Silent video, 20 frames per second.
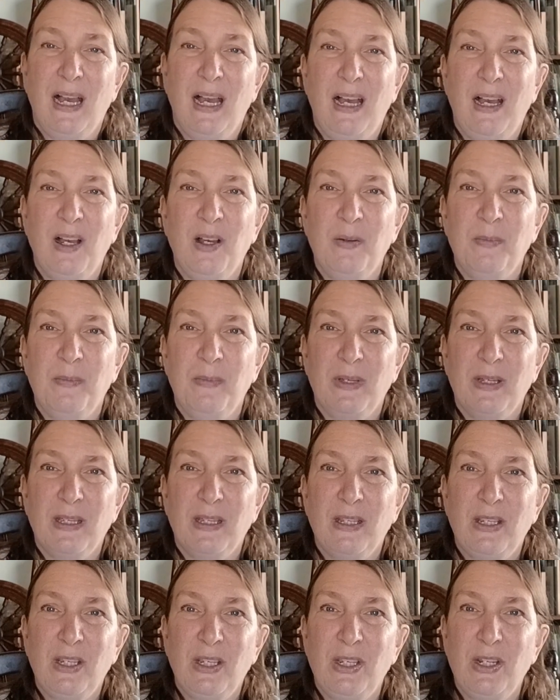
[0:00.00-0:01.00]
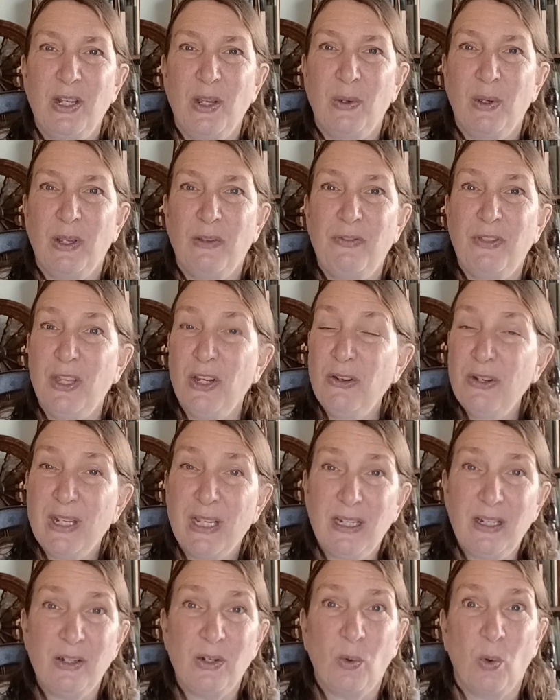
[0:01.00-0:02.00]
um, you know, if they're
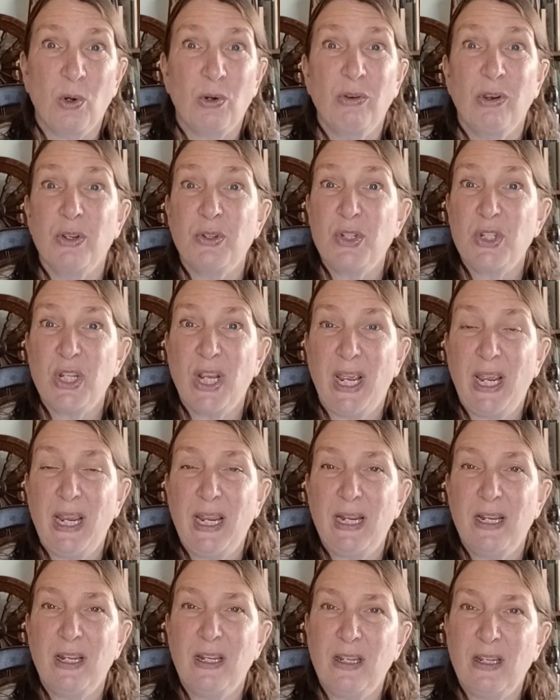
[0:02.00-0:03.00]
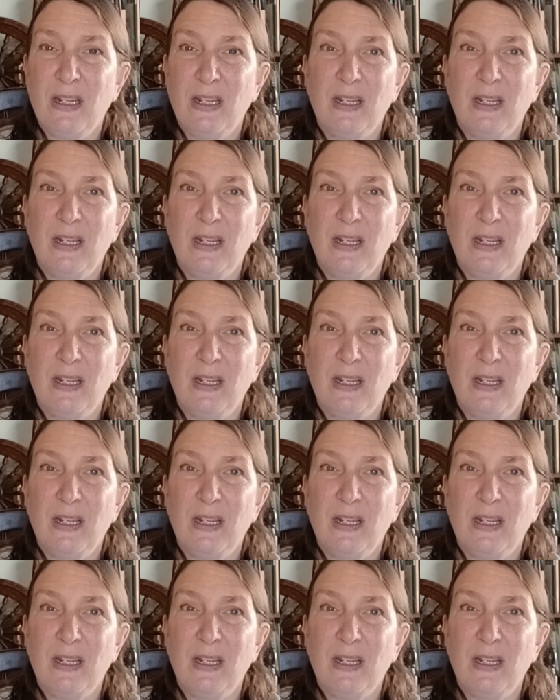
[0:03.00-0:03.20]
knitted or crocheted,